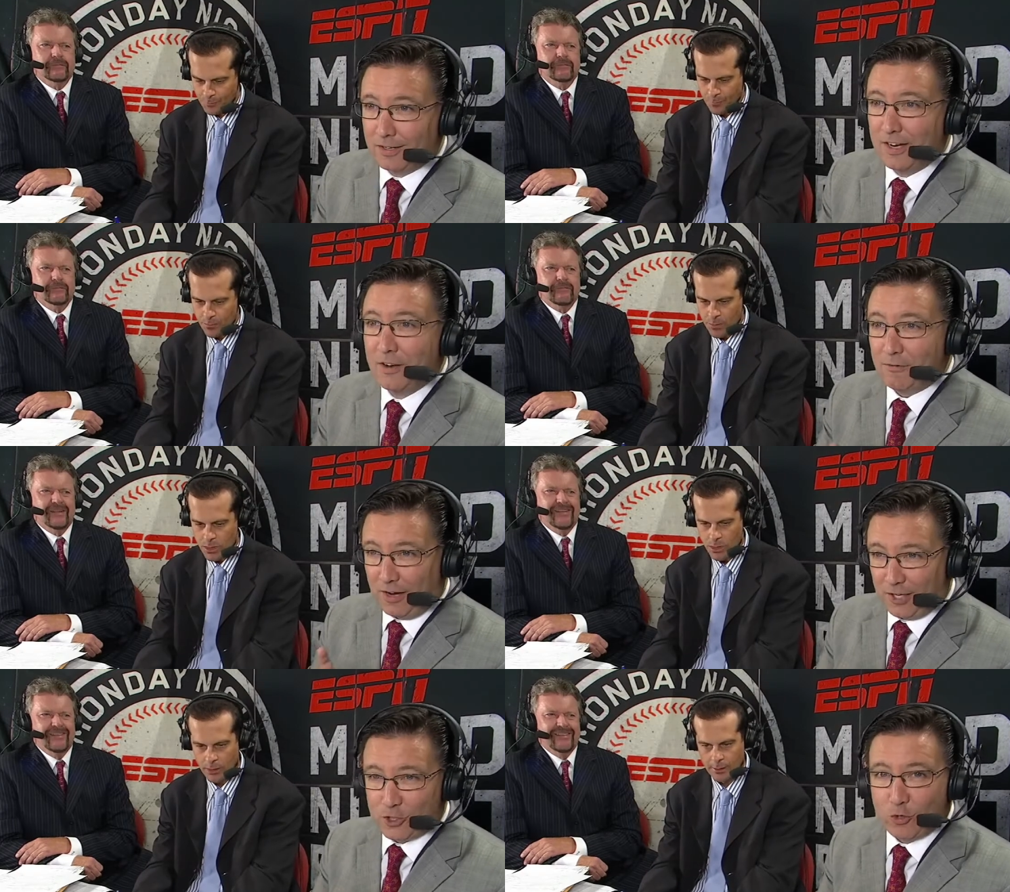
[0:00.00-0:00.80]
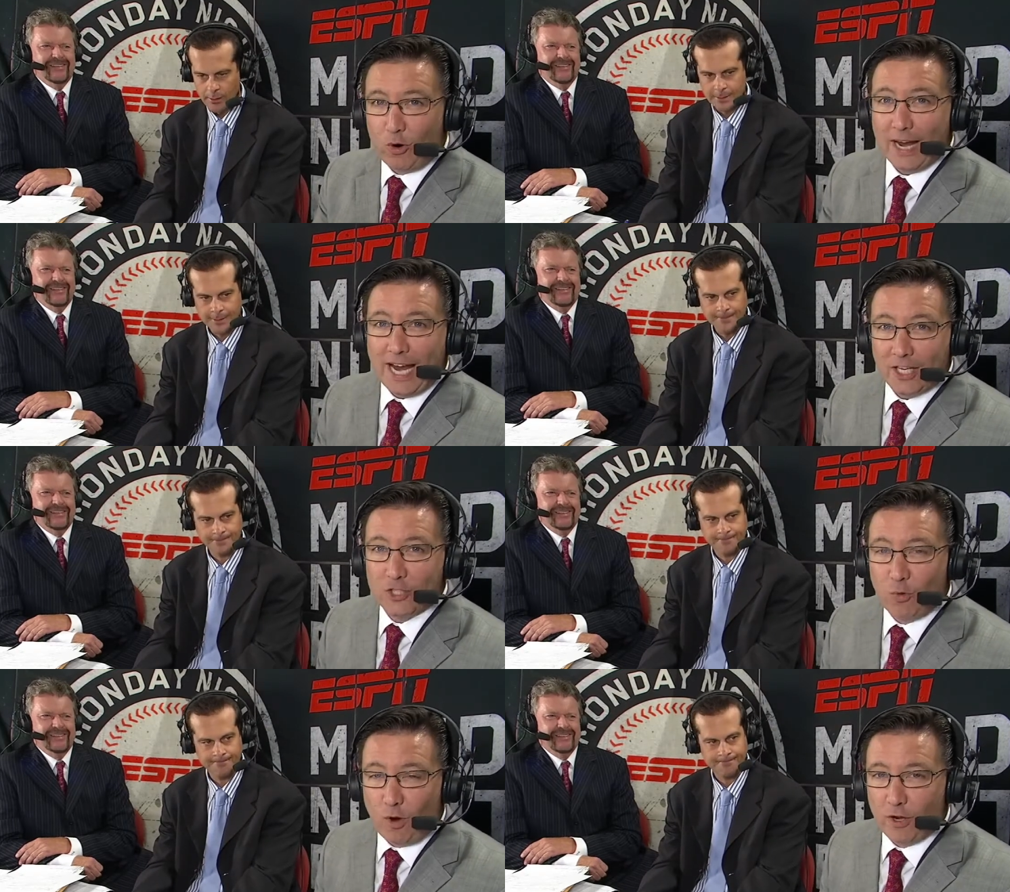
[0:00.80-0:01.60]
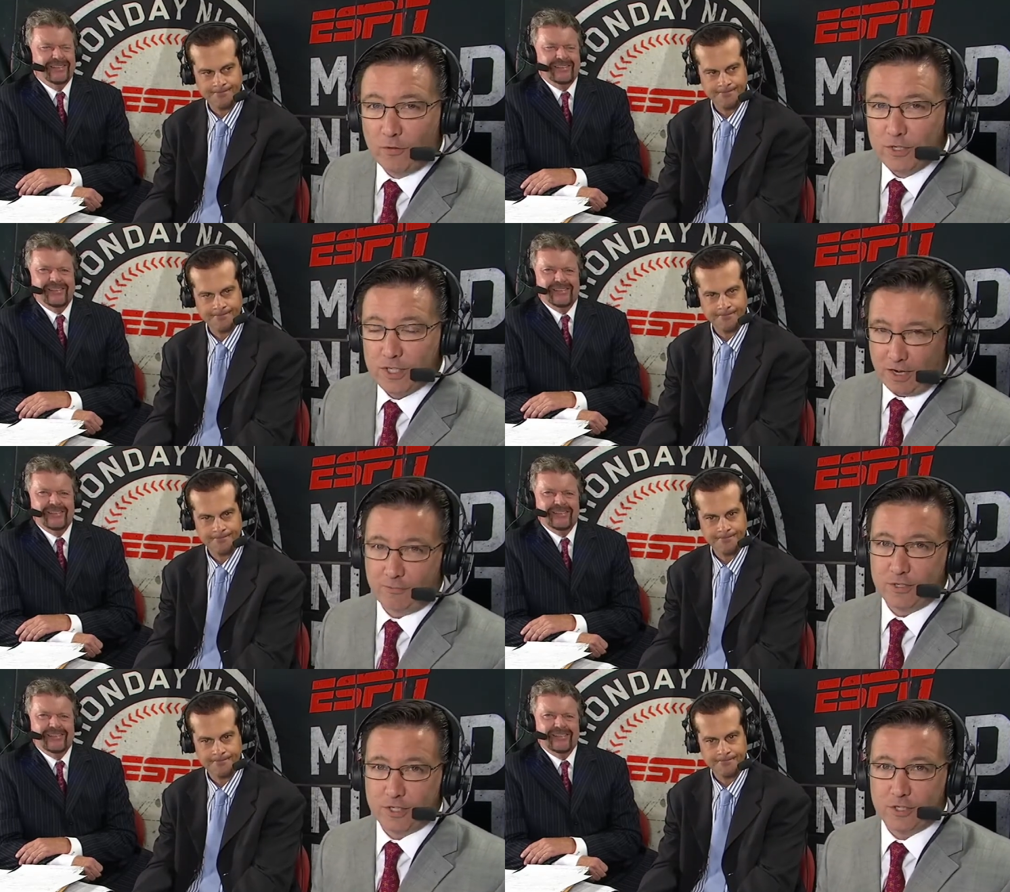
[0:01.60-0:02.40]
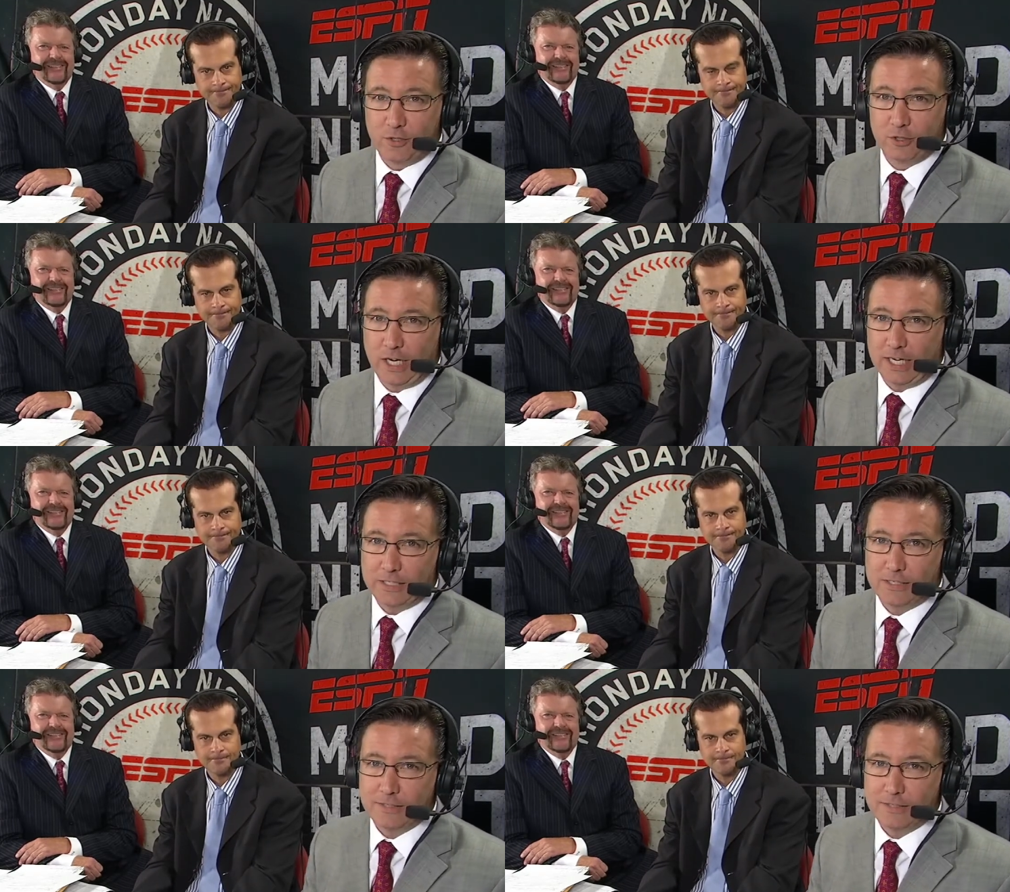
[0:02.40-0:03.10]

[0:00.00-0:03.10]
Speaker 1: Final score eight to one over the San Francisco Giants.